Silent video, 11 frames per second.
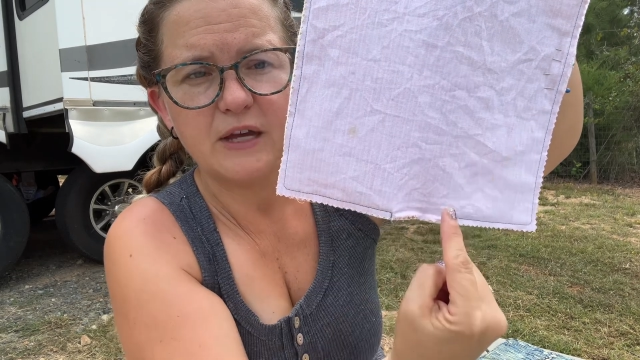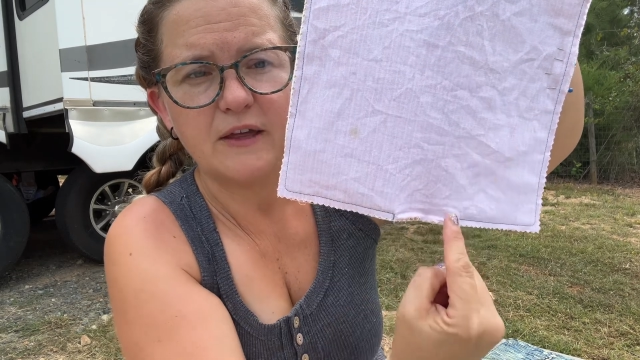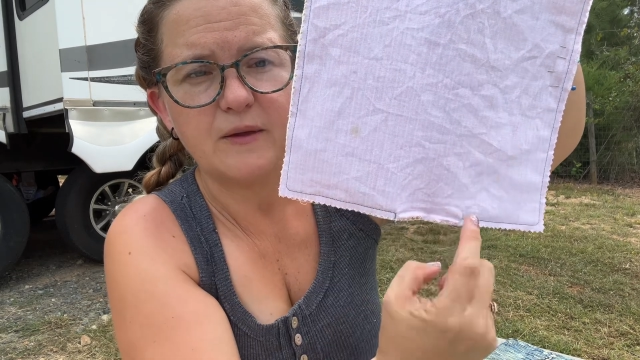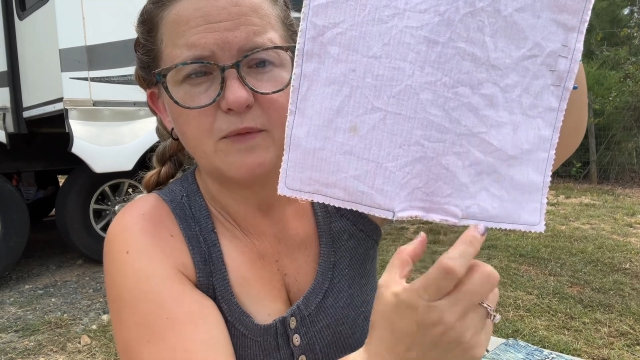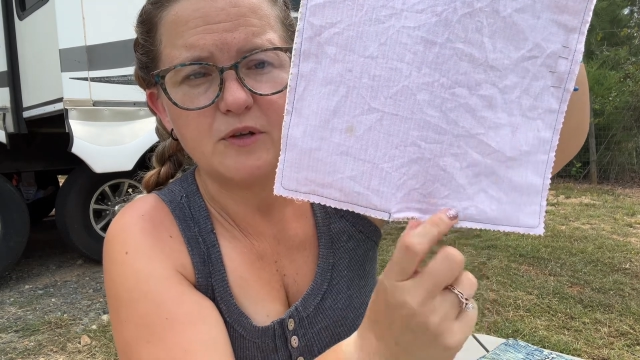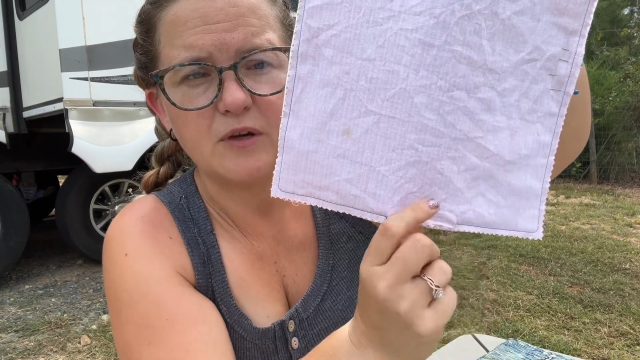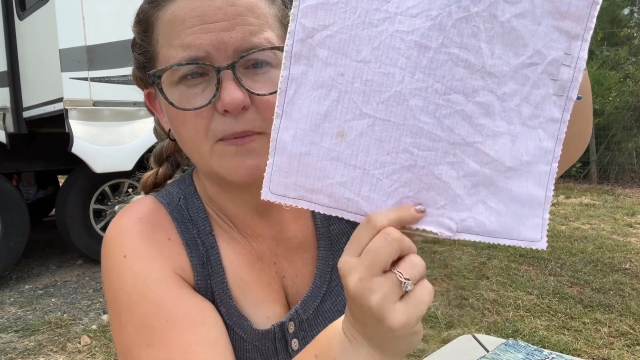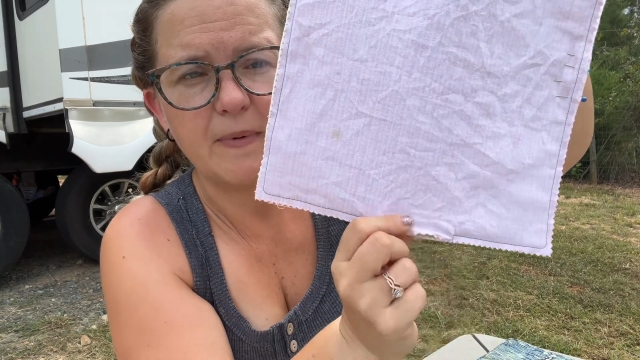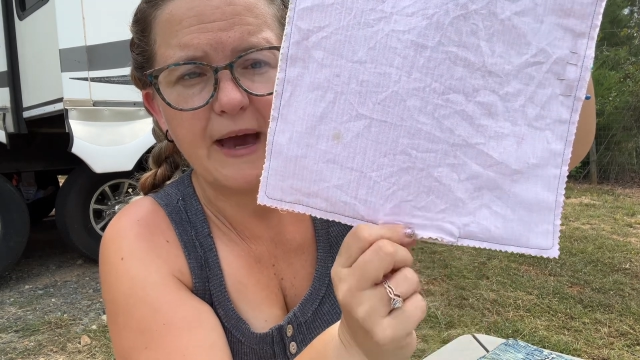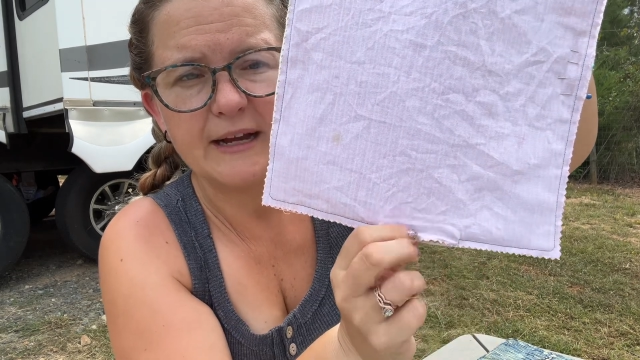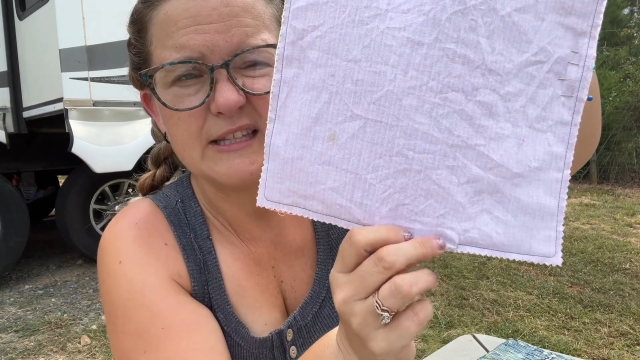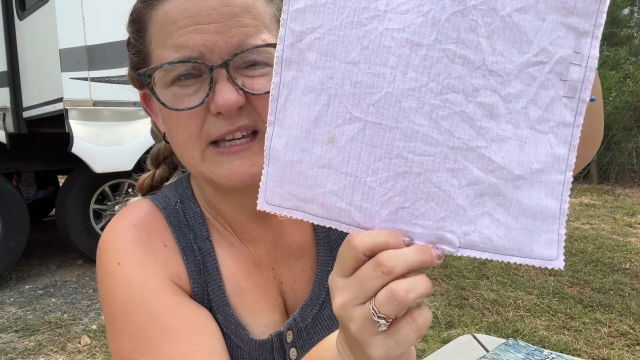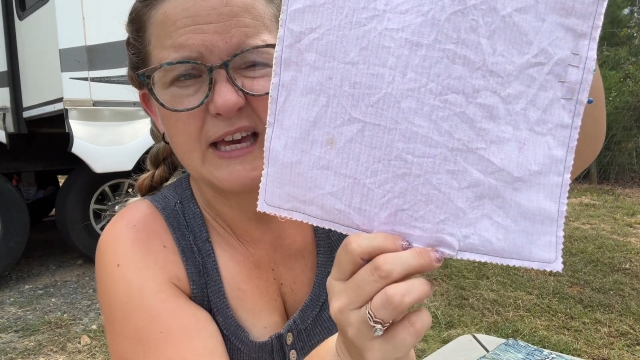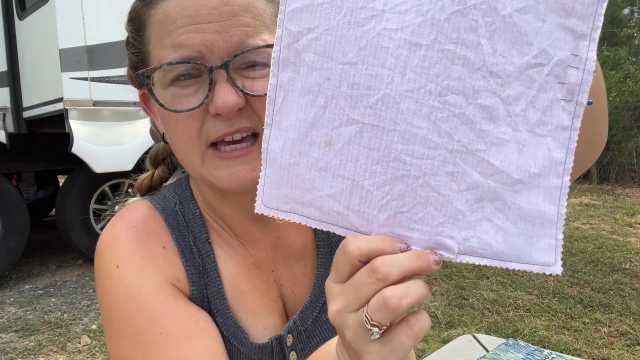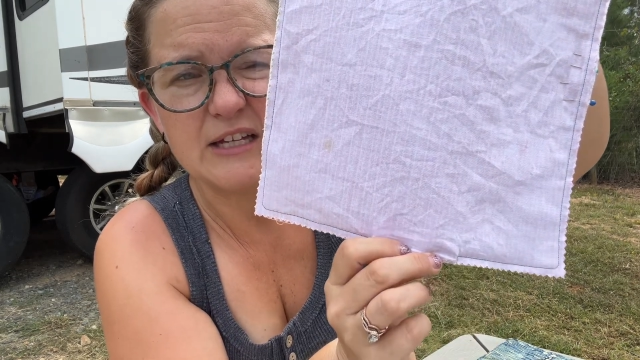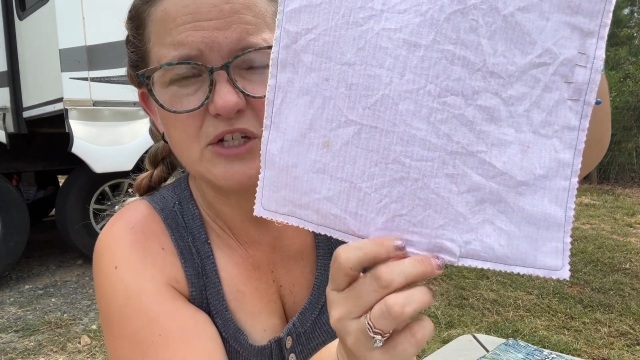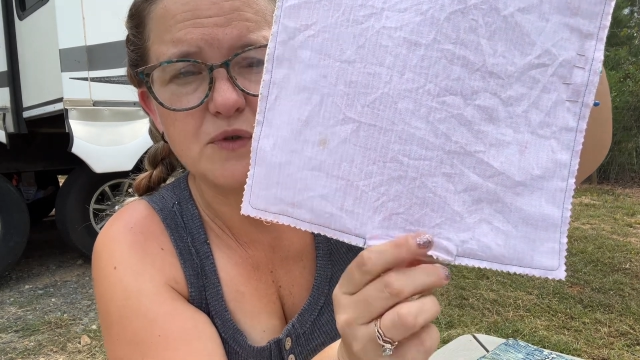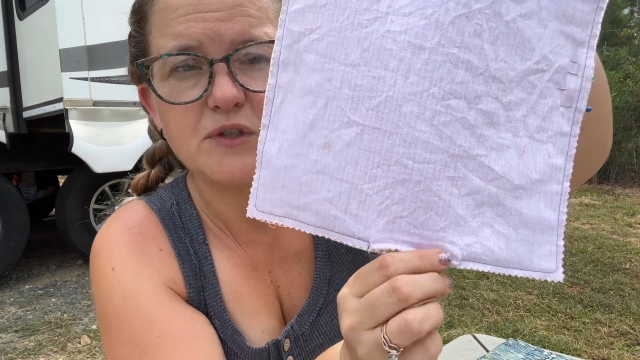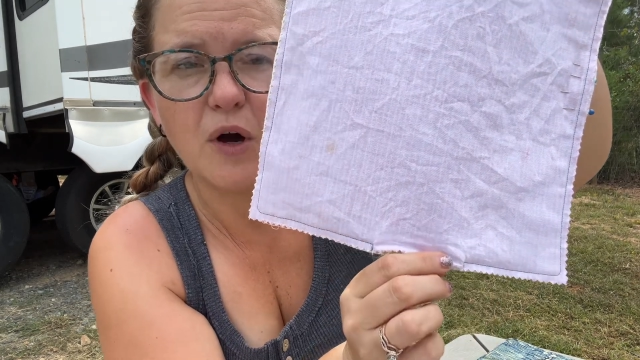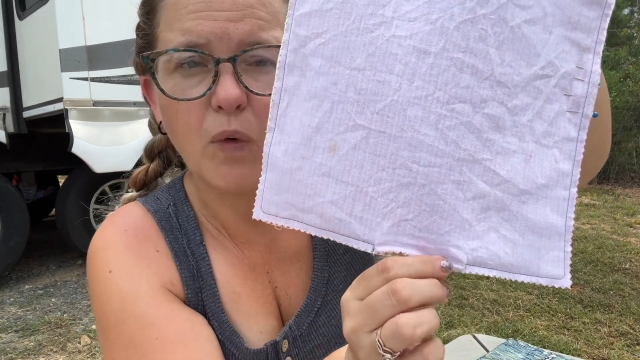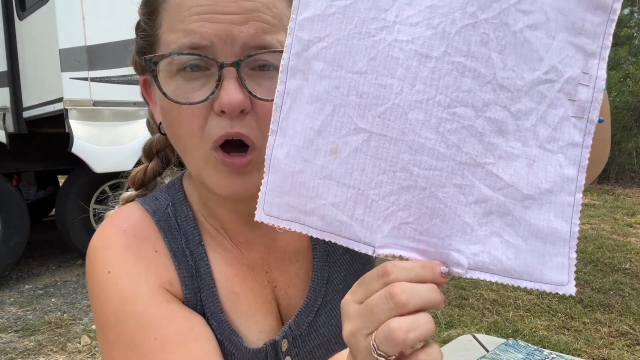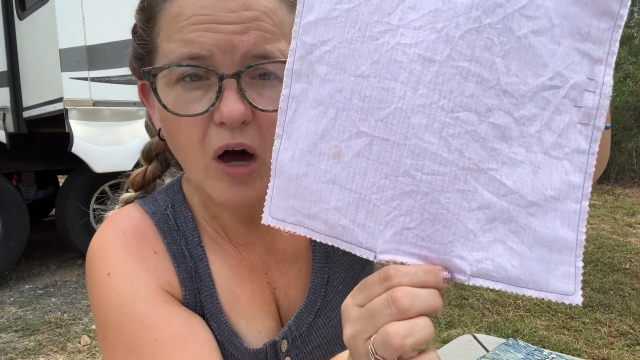and then when you get back to the end, you
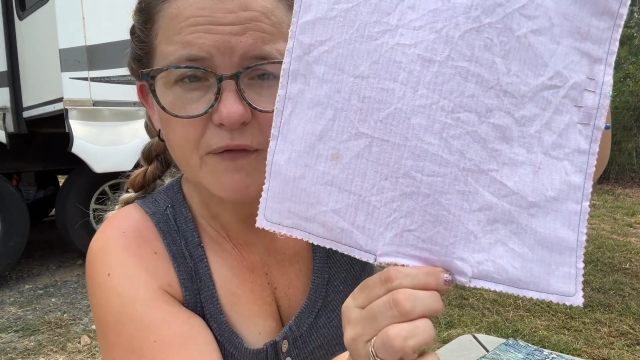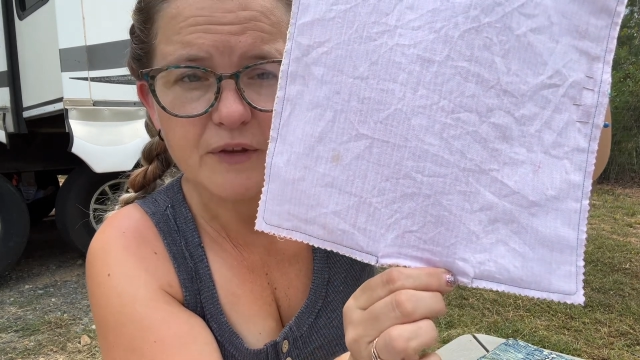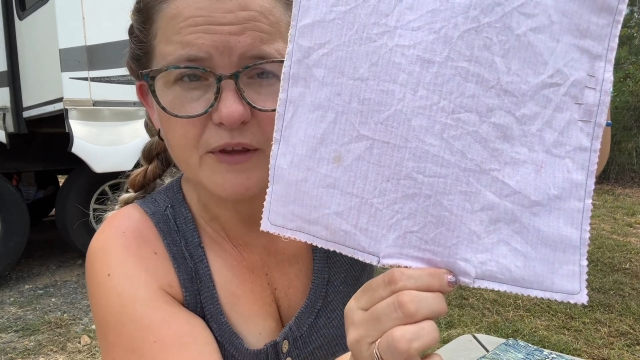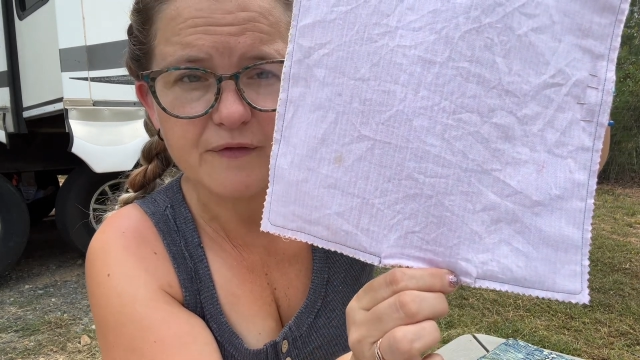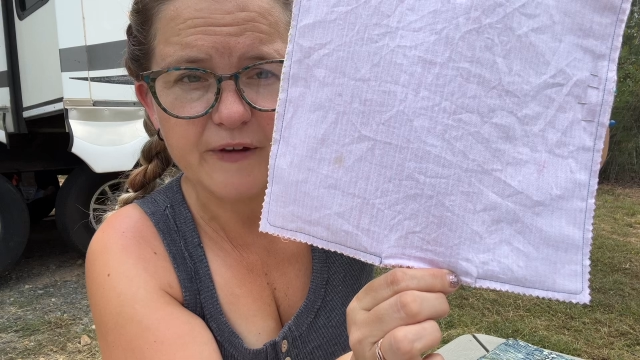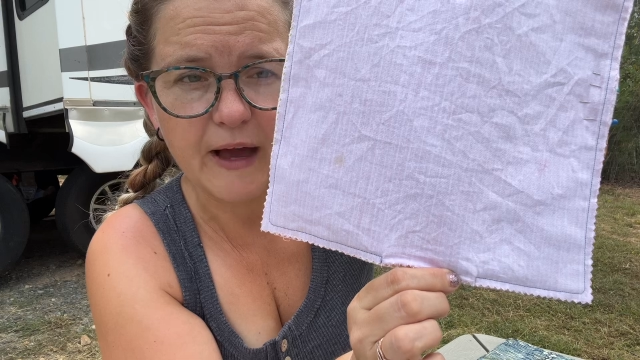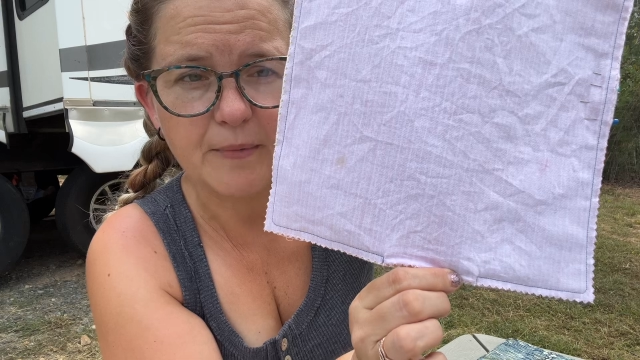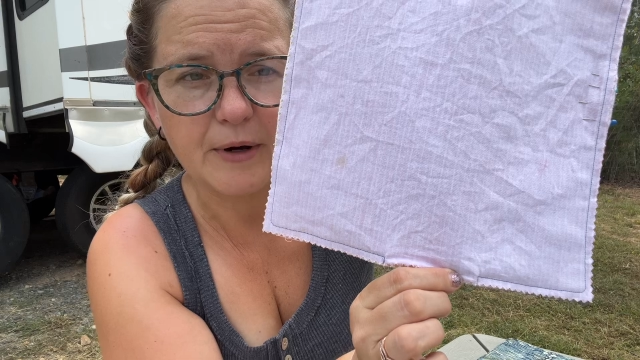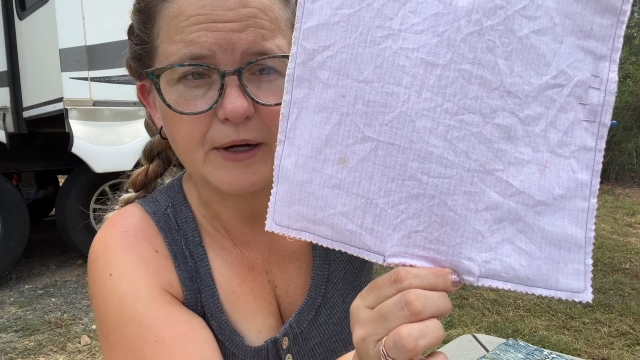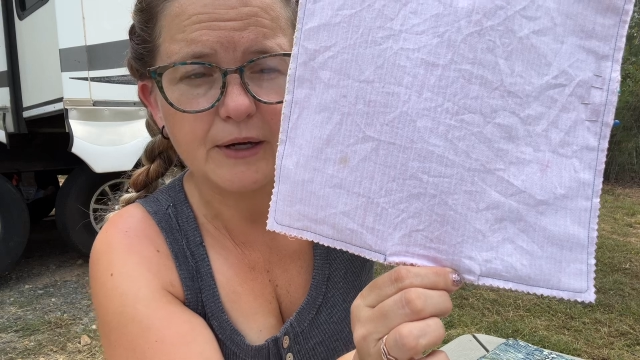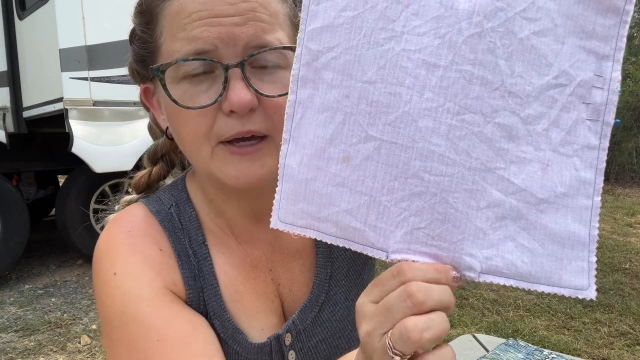sew off of the fabric.